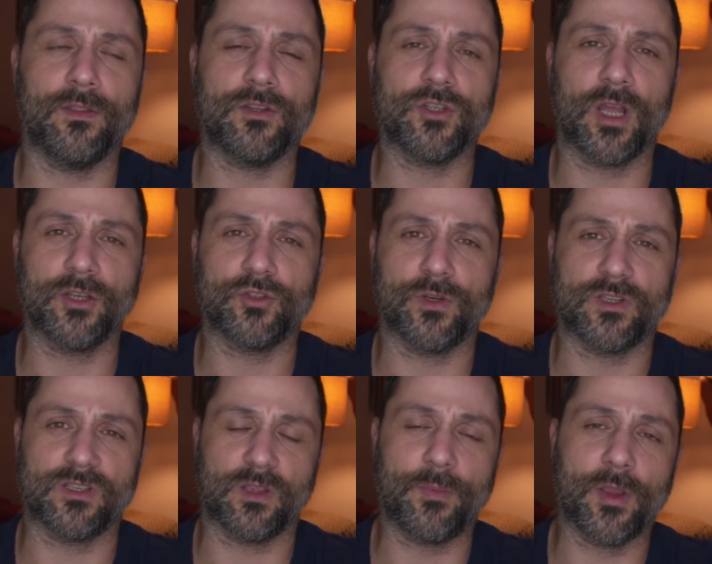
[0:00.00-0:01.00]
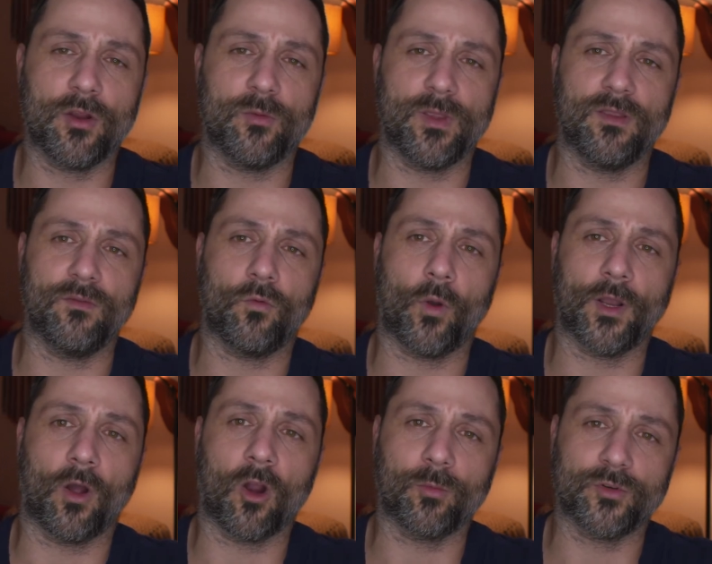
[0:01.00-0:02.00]
the shot choices appear to be
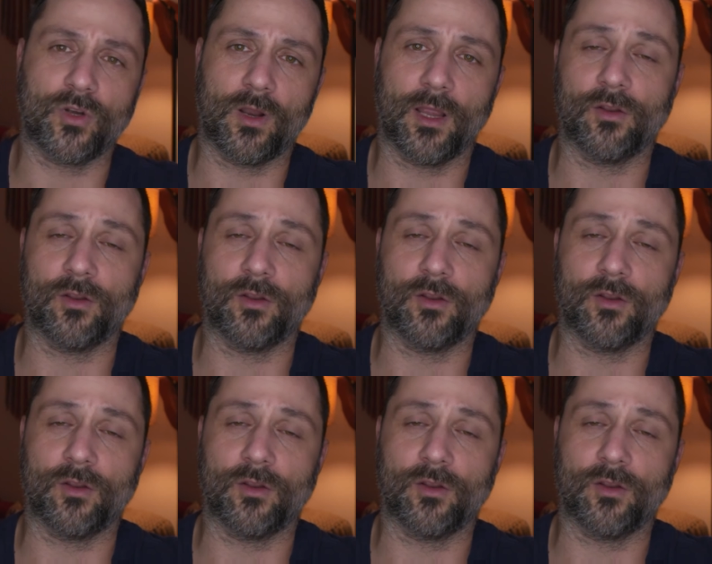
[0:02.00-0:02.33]
quite arbitrary.